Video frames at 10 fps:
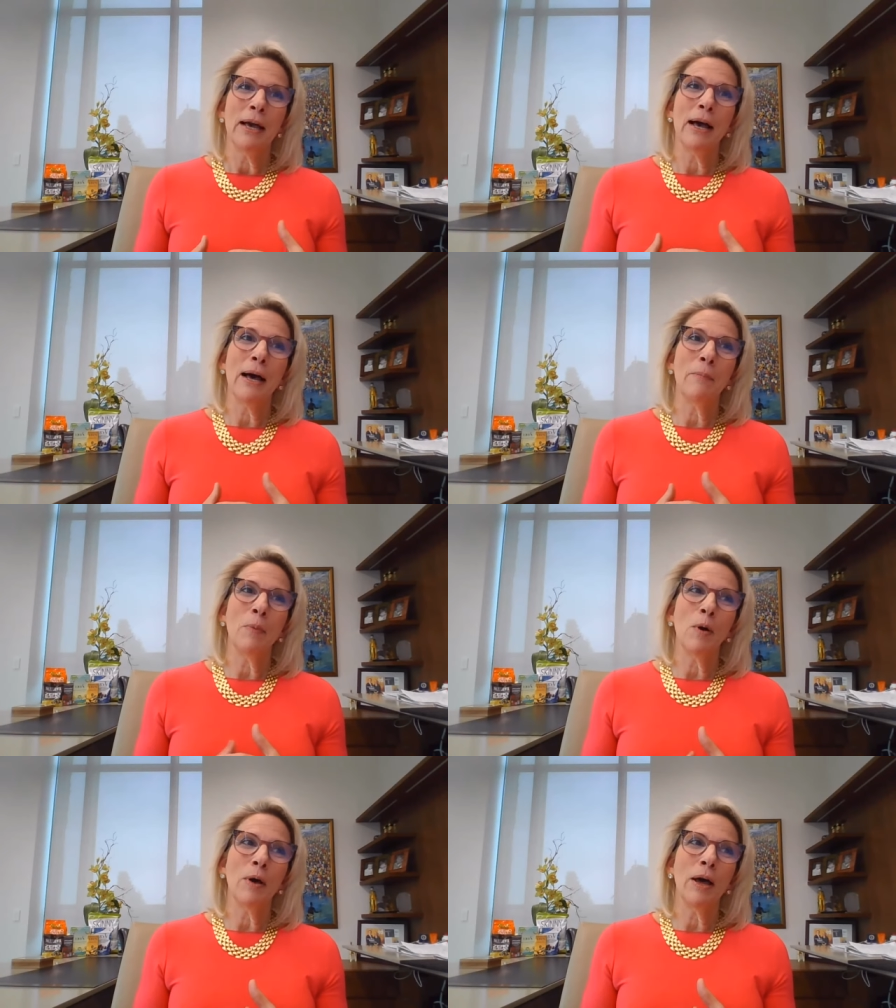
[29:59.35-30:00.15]

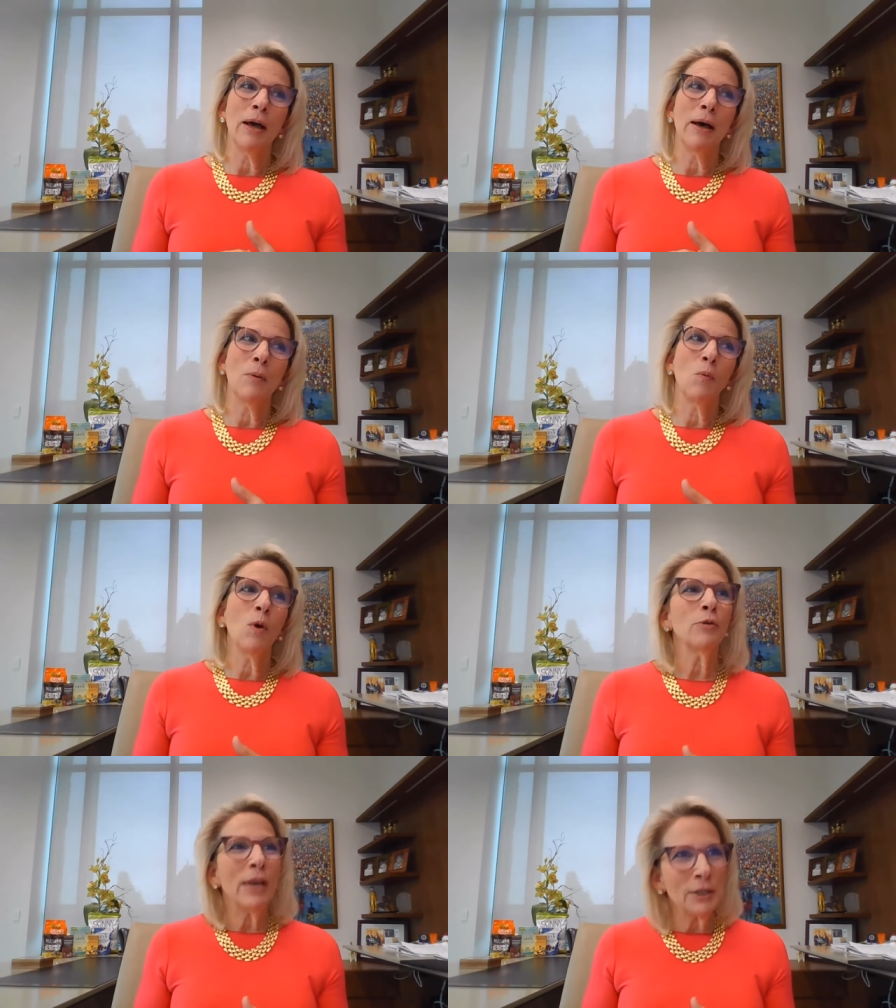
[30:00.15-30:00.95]
um, uh,
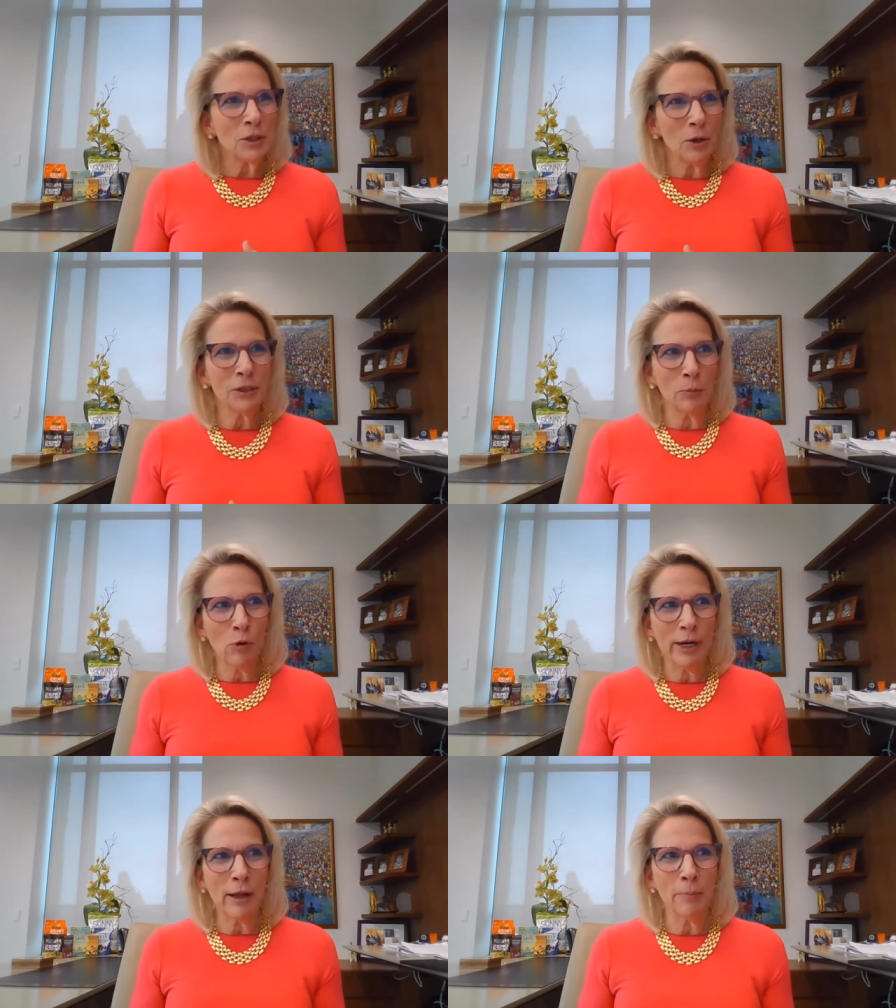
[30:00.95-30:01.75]
where they saw
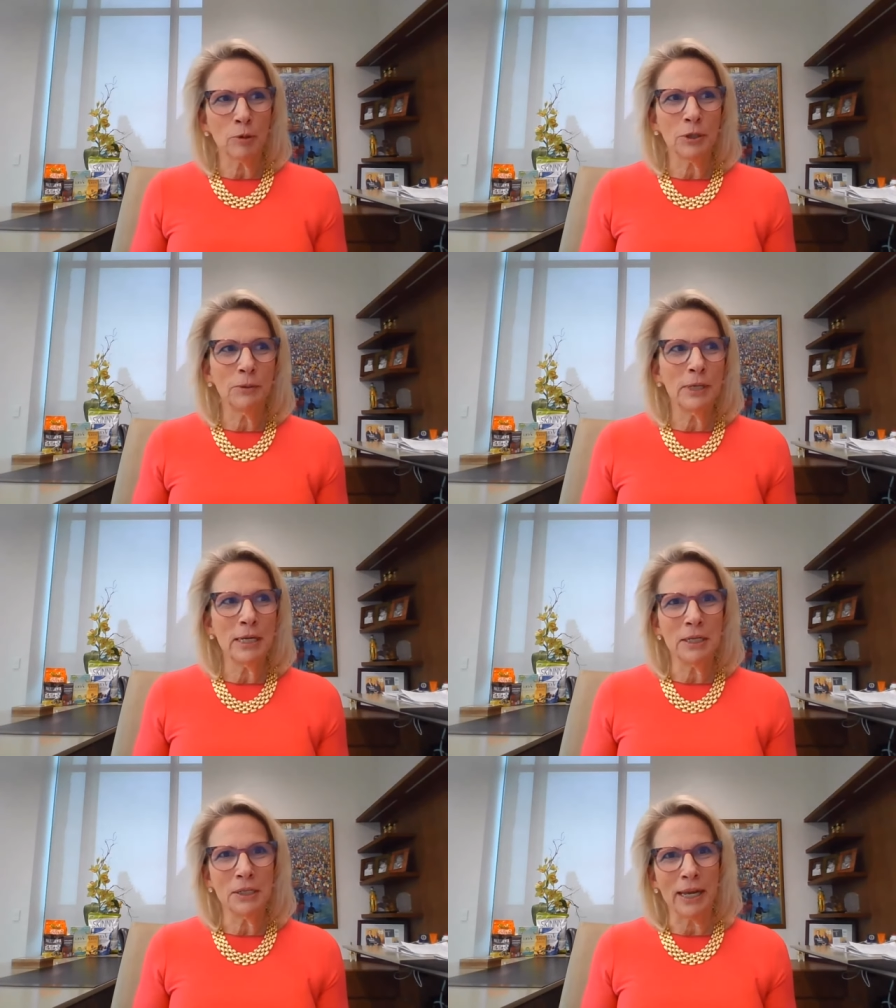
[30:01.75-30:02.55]
some great
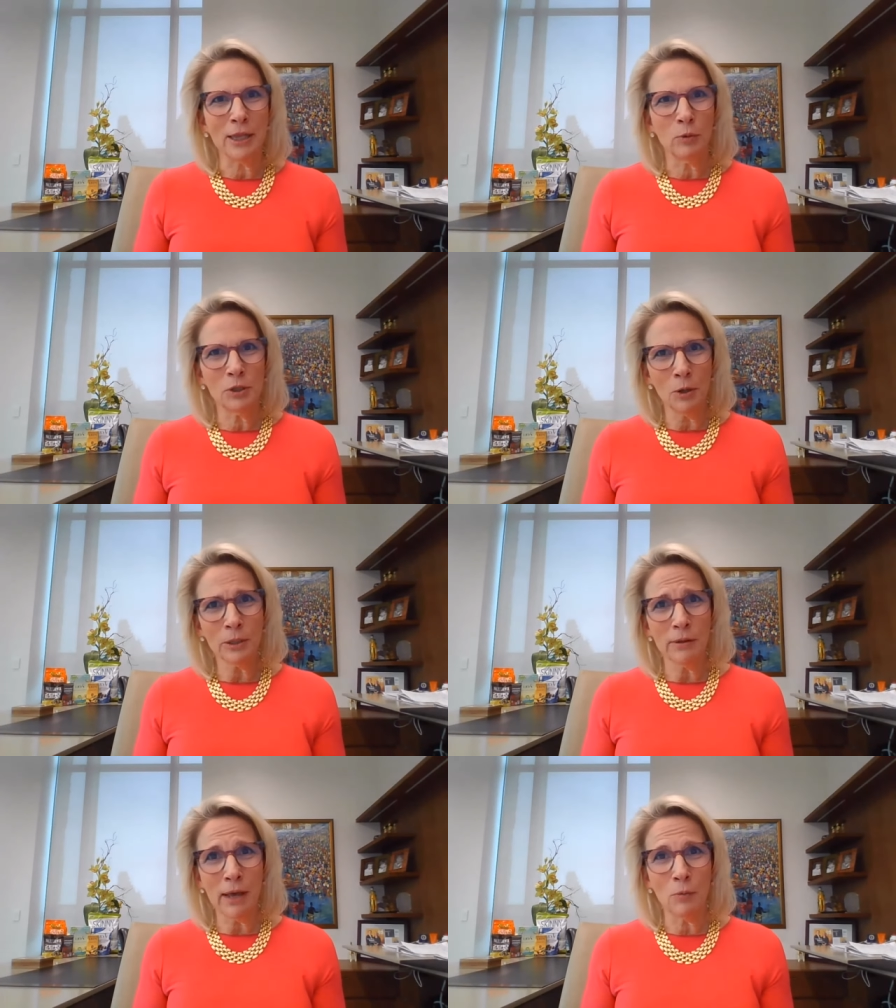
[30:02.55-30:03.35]
opportunities. And the
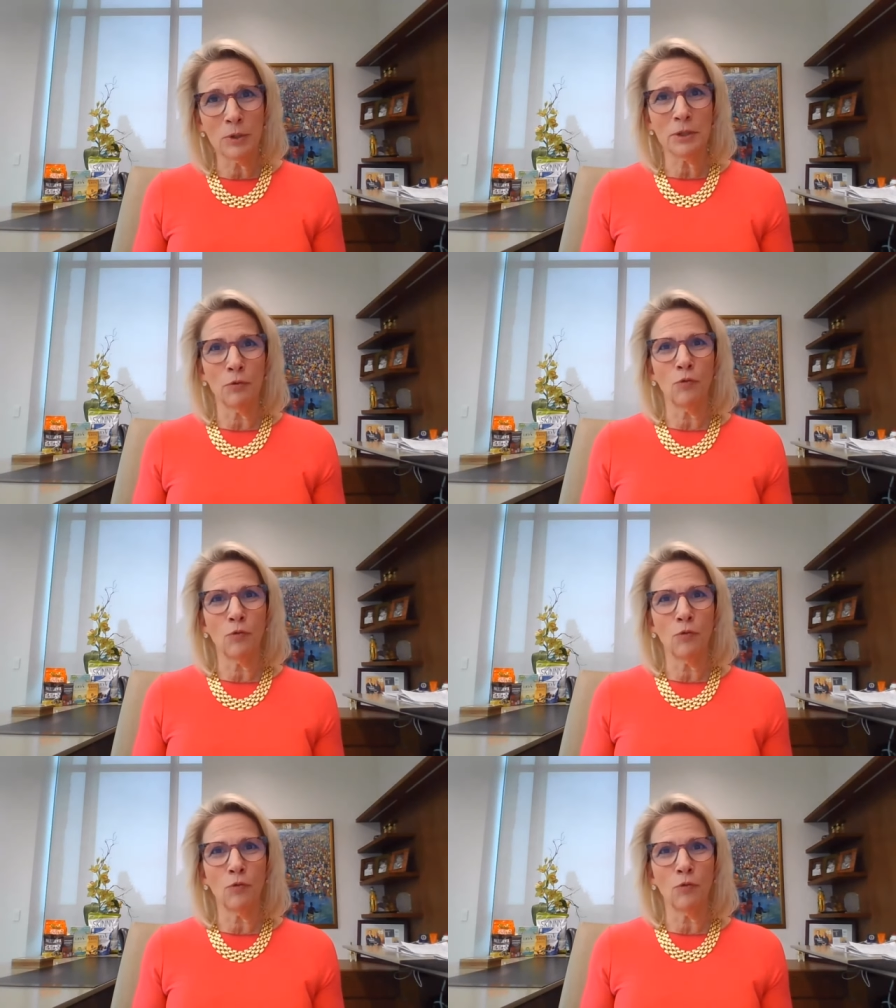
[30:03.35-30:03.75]
result of that was